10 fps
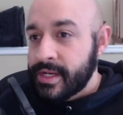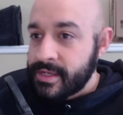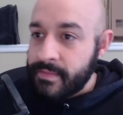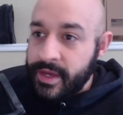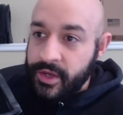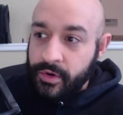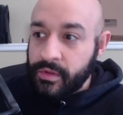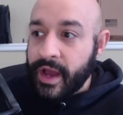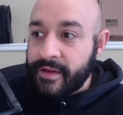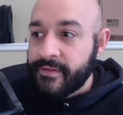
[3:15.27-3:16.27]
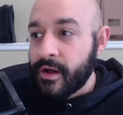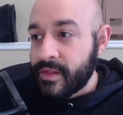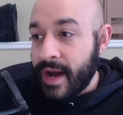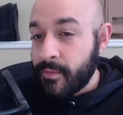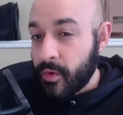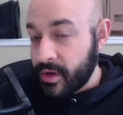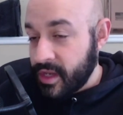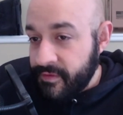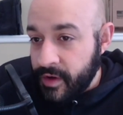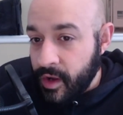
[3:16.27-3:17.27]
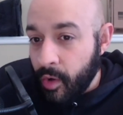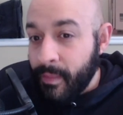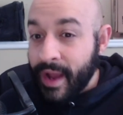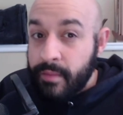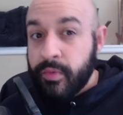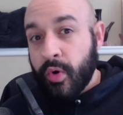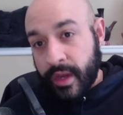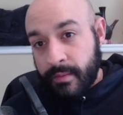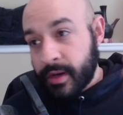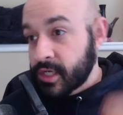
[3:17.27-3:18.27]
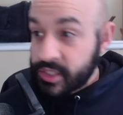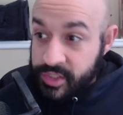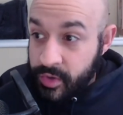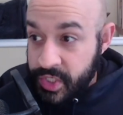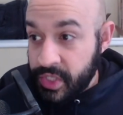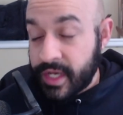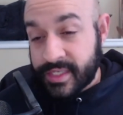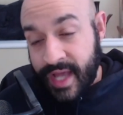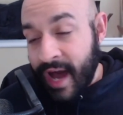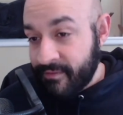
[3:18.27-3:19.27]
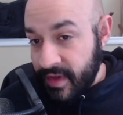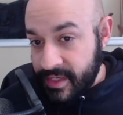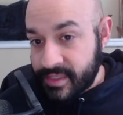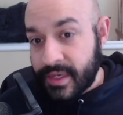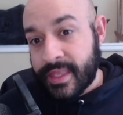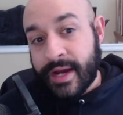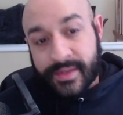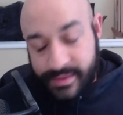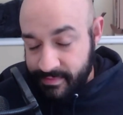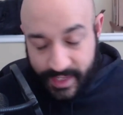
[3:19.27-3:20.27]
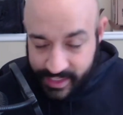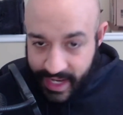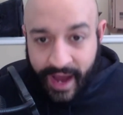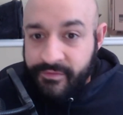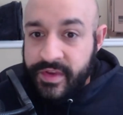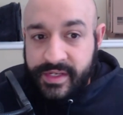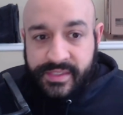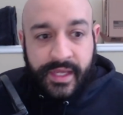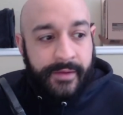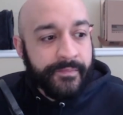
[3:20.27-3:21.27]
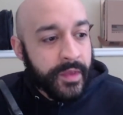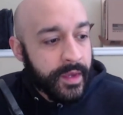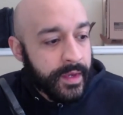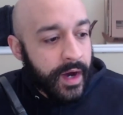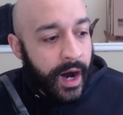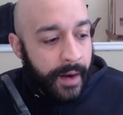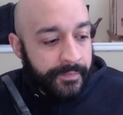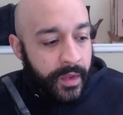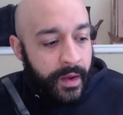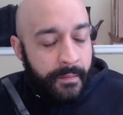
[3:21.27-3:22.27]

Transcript: to make your life a lot more difficult by importing a bunch of socialists obviously that's that's an obvious thing um,